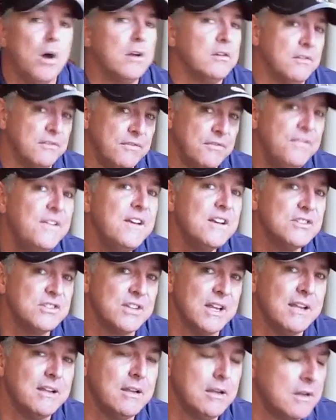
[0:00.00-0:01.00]
on to
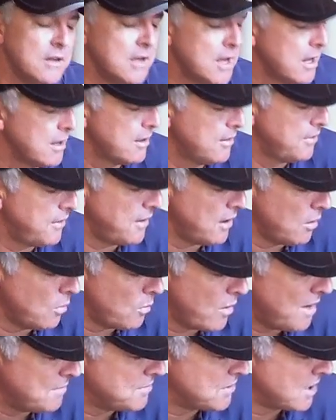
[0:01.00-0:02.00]
visit their
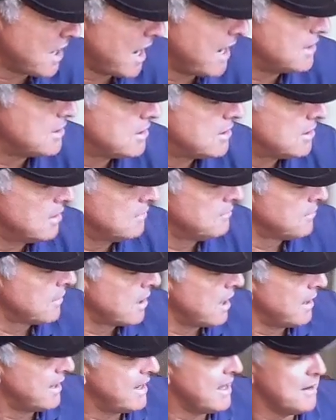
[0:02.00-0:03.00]
websites.
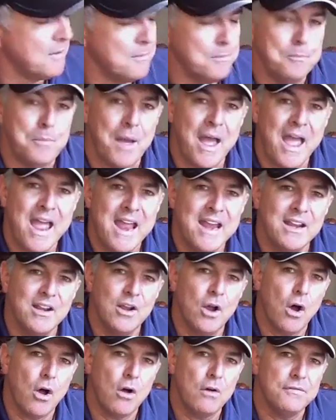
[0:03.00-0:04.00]
Again,
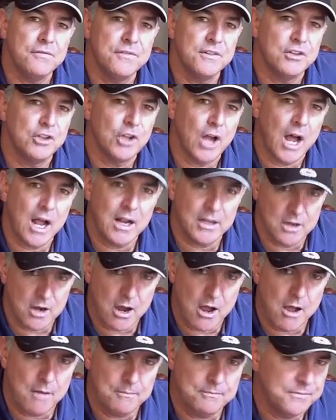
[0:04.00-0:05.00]

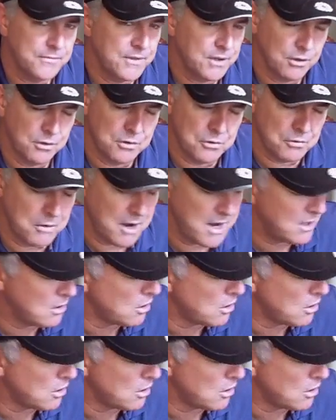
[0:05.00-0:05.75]
banggolf.com, great